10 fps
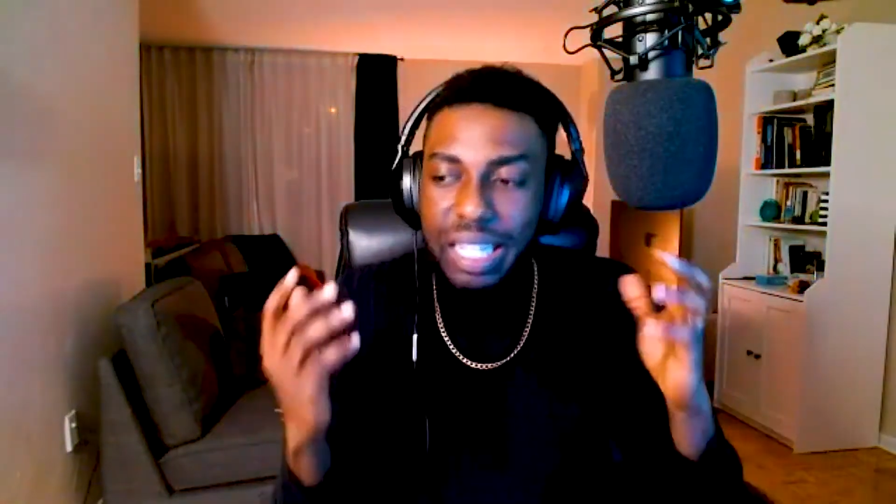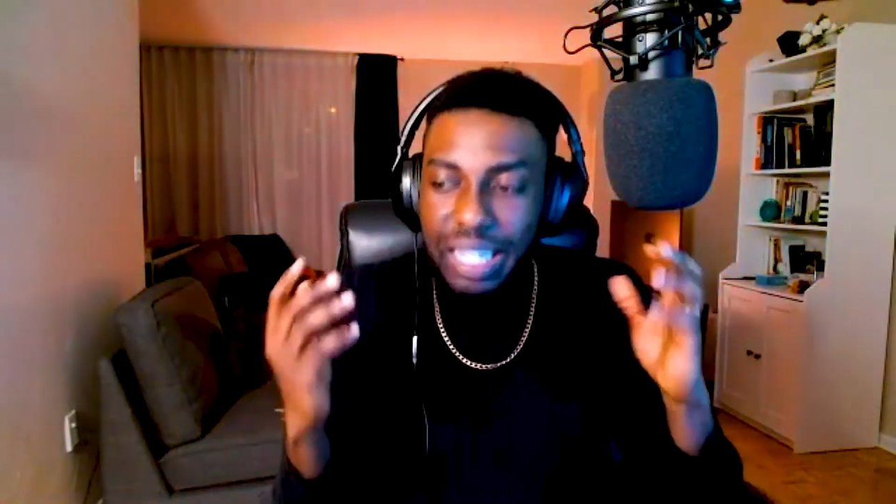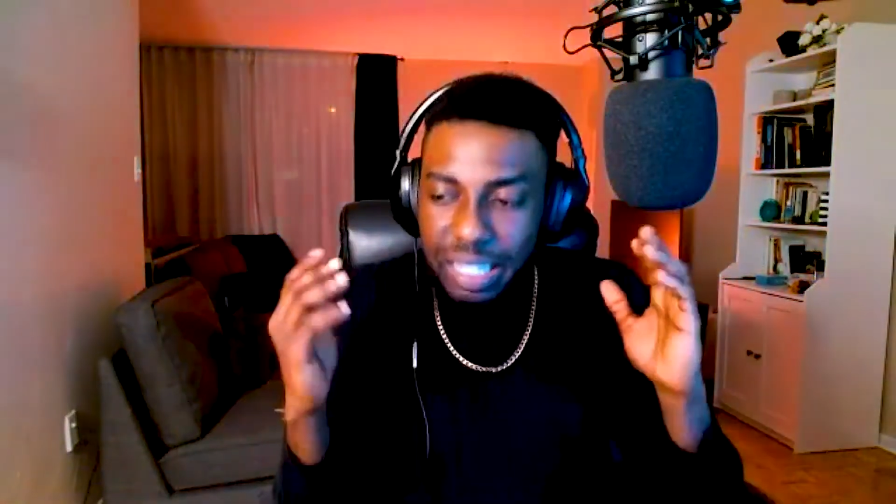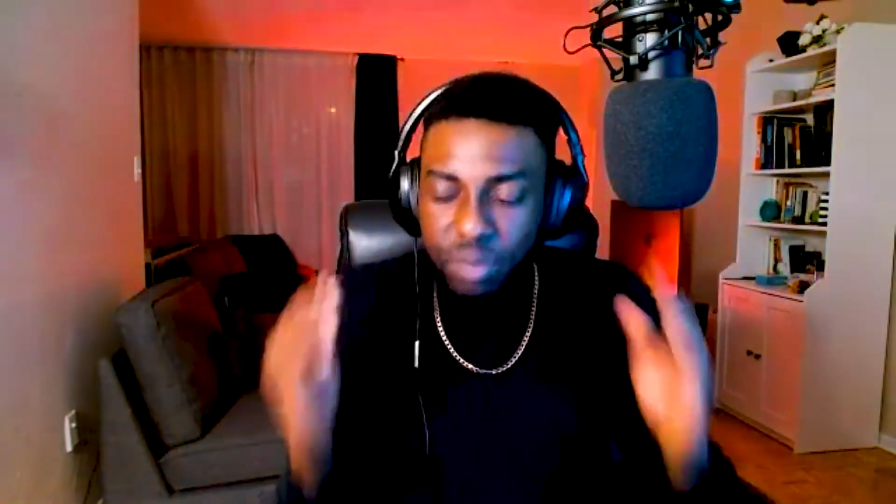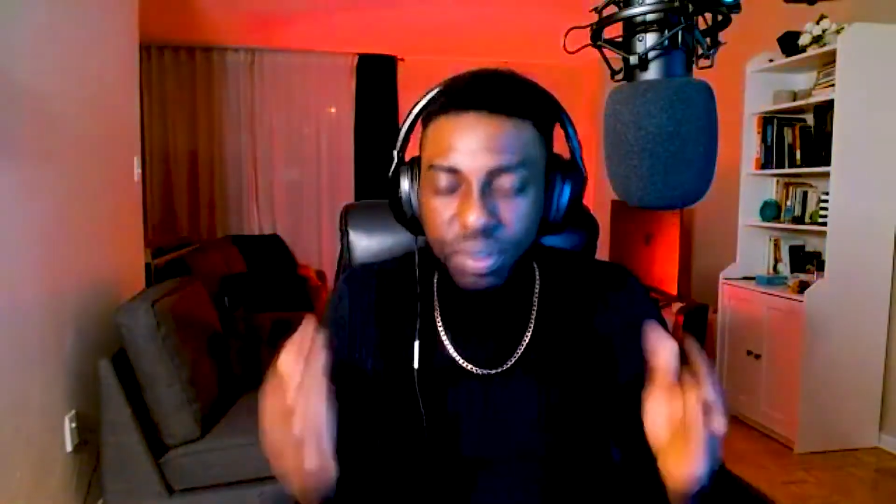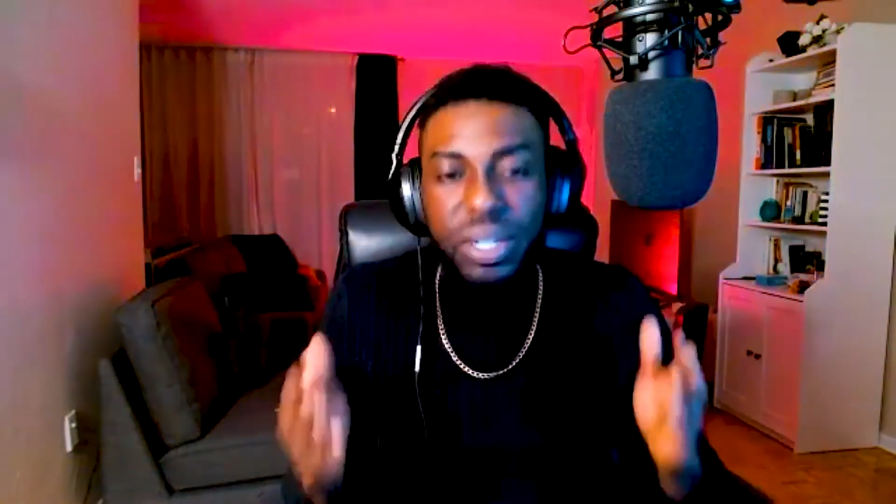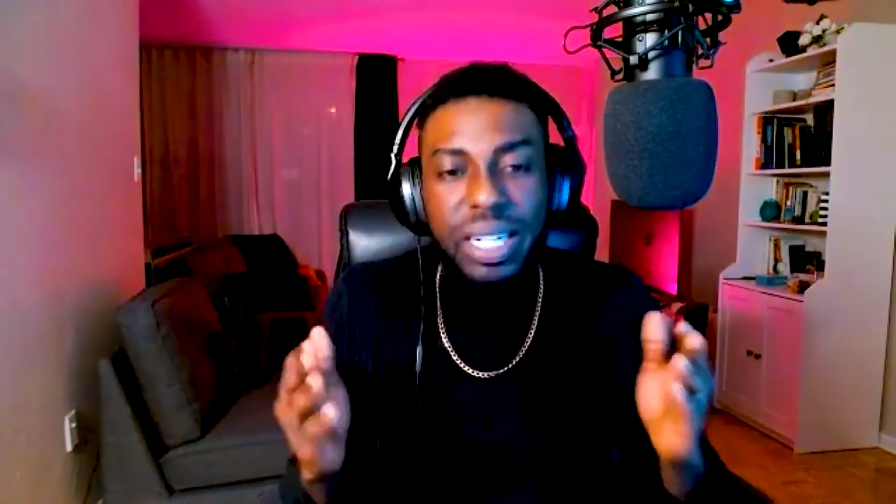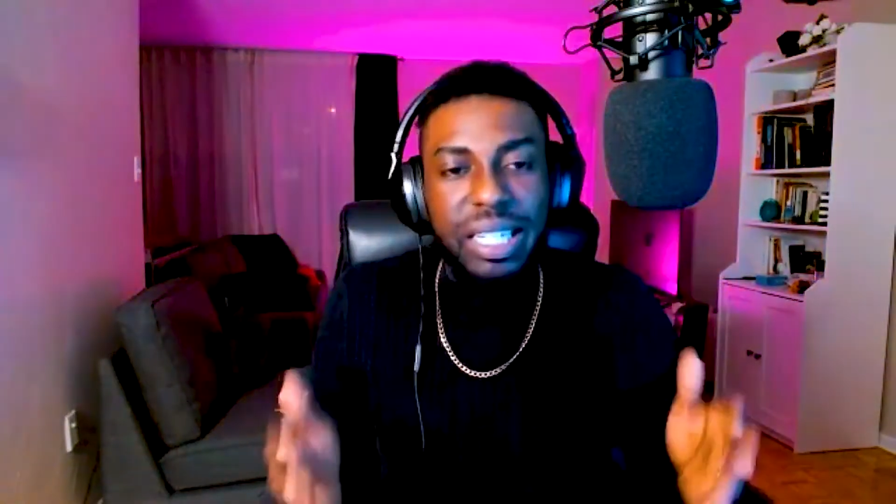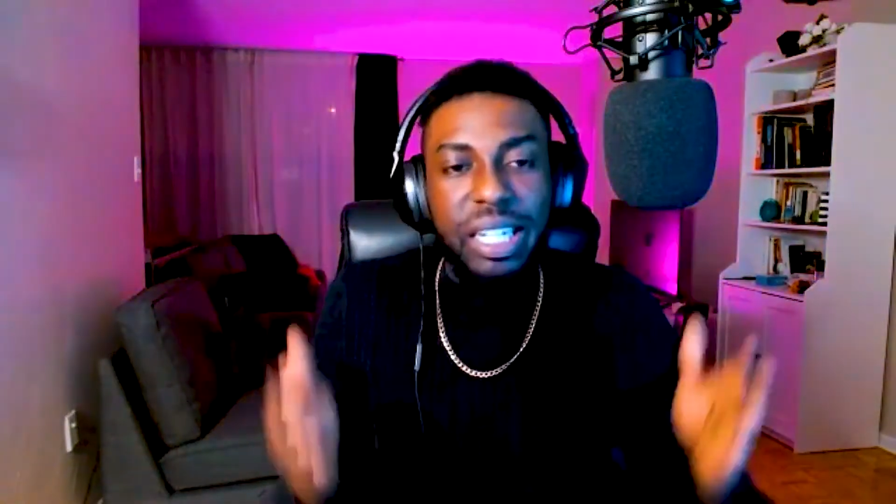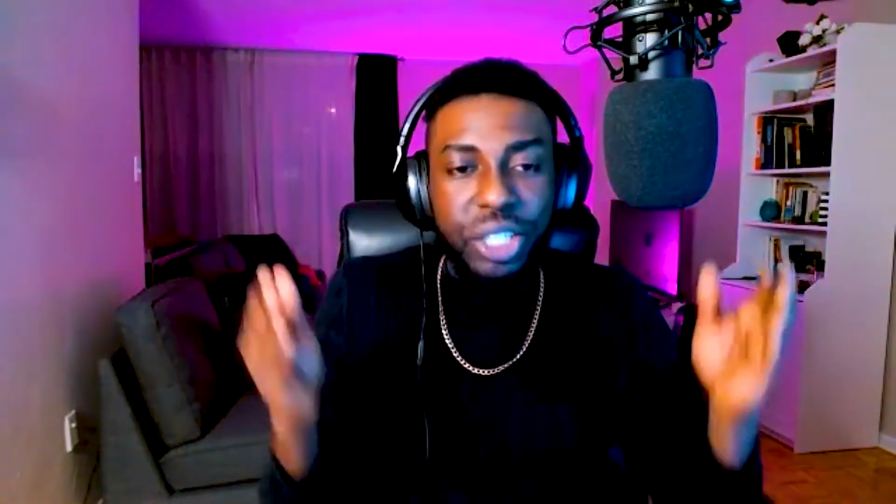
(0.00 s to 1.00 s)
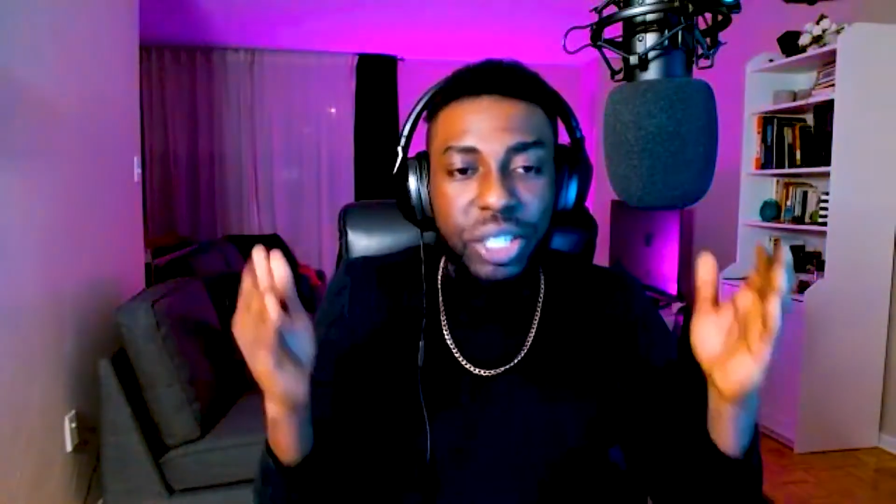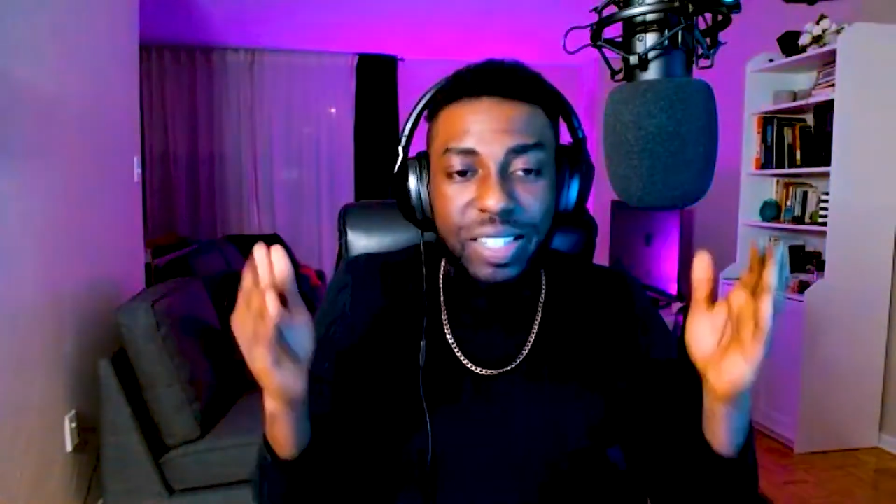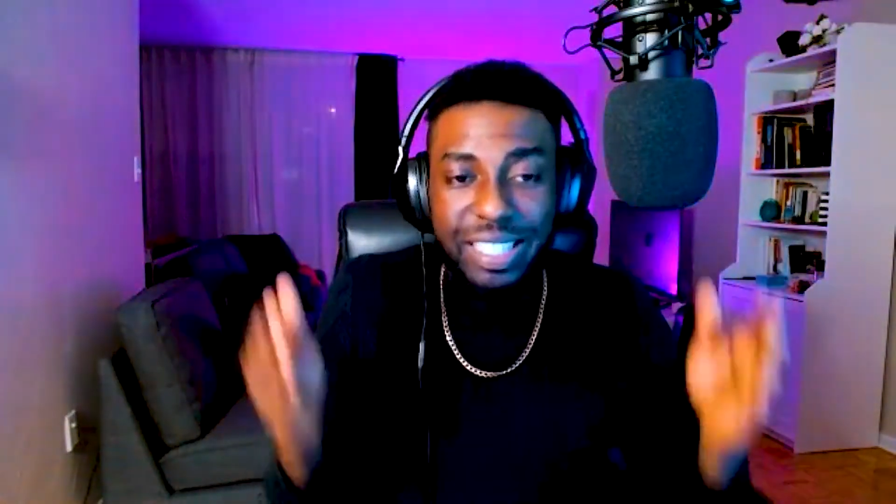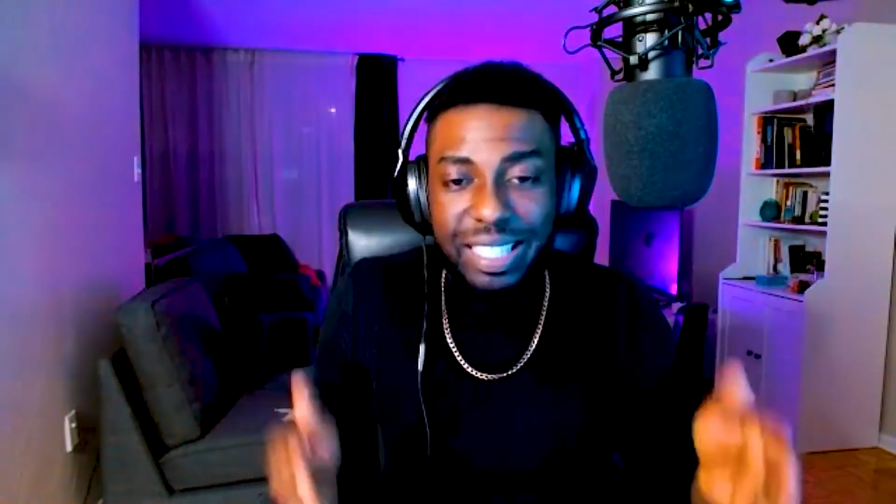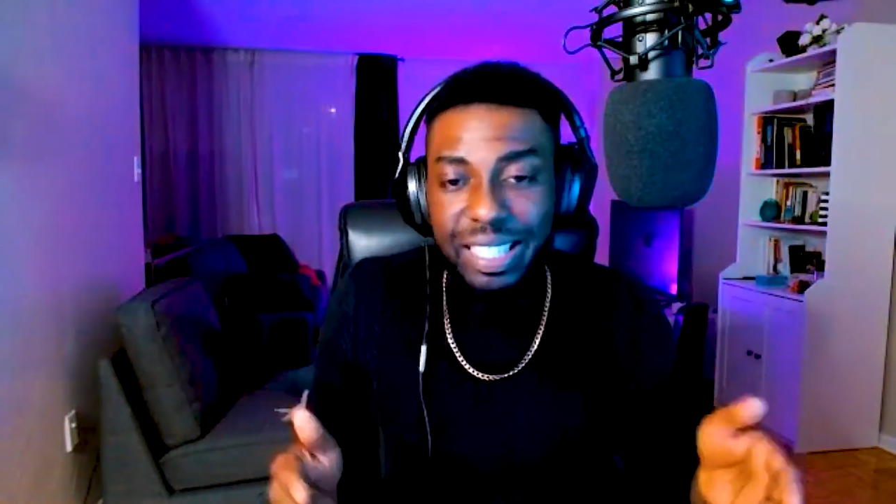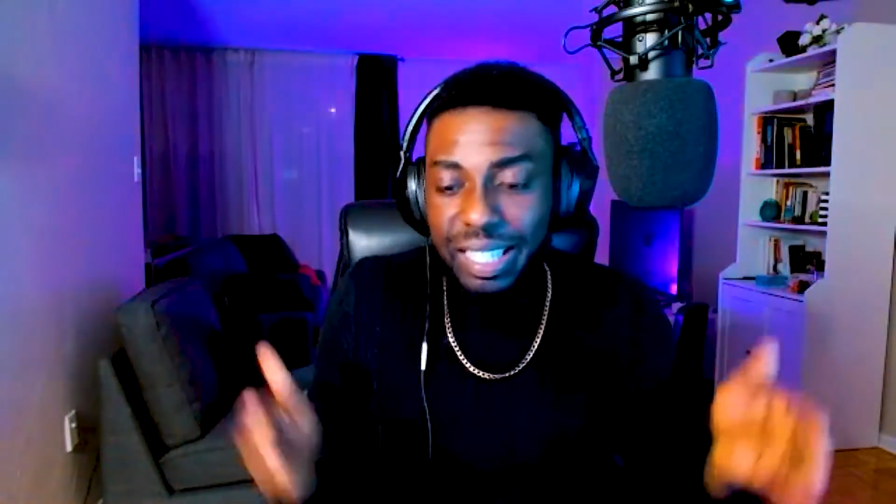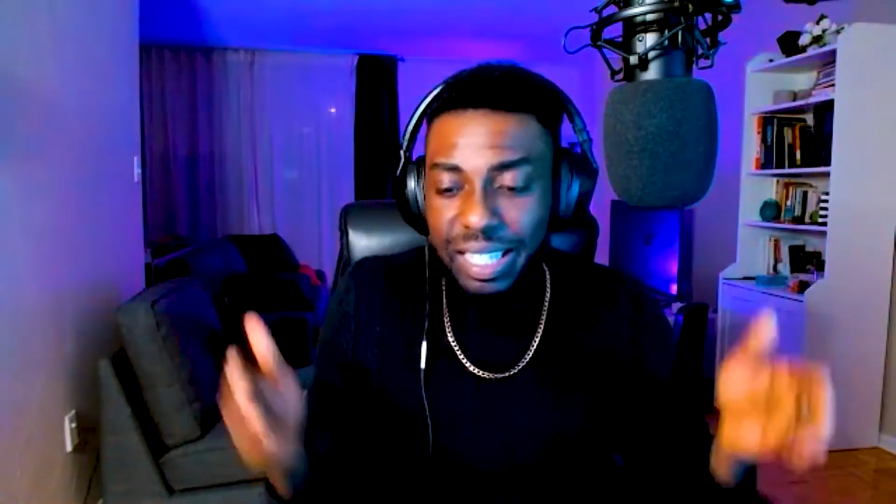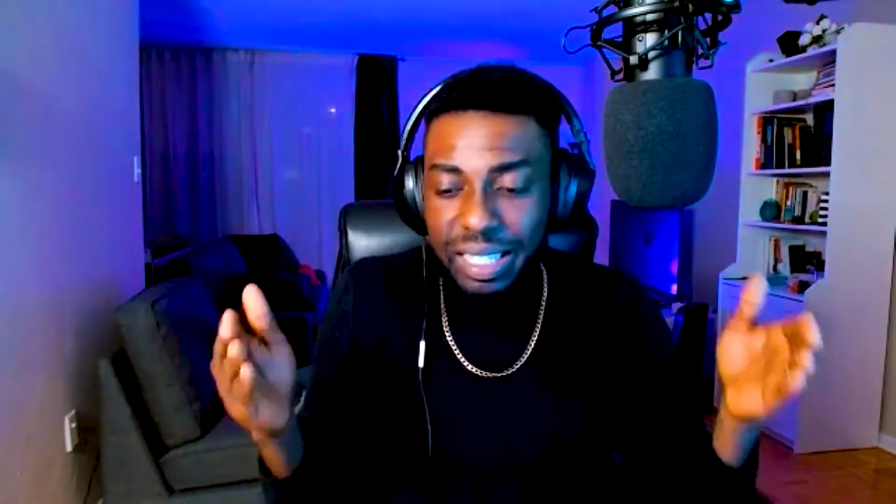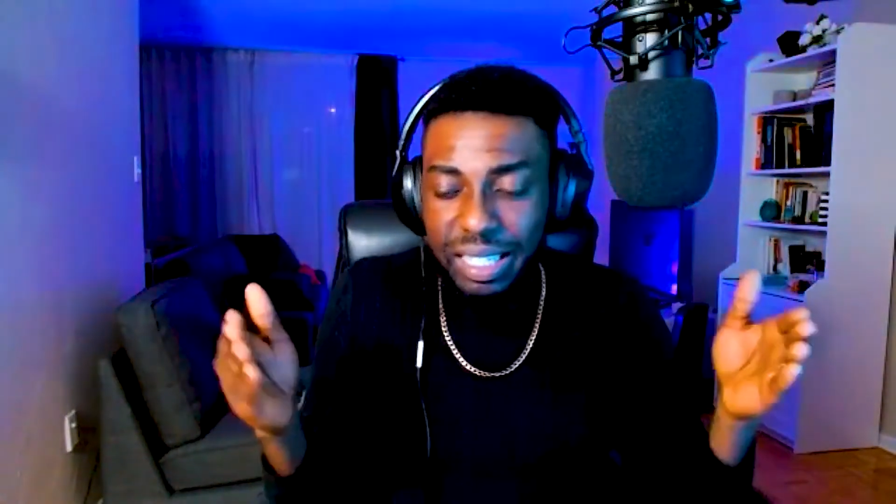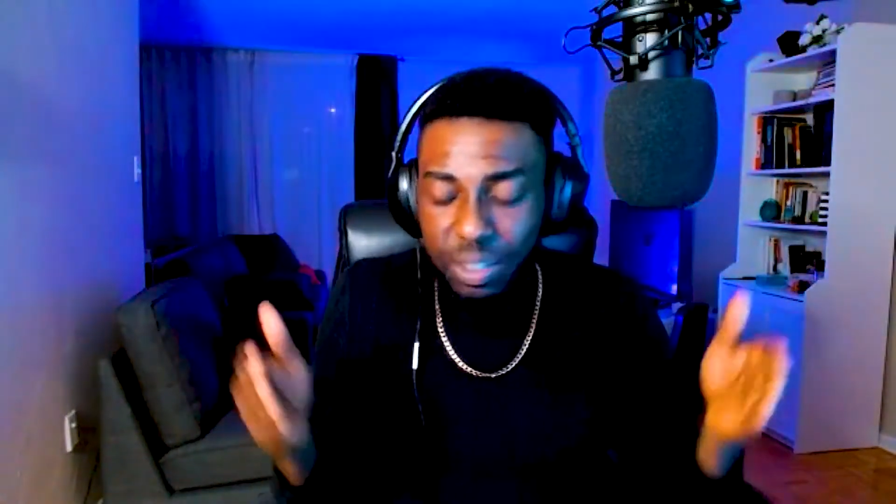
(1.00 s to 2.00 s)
is very essential and needed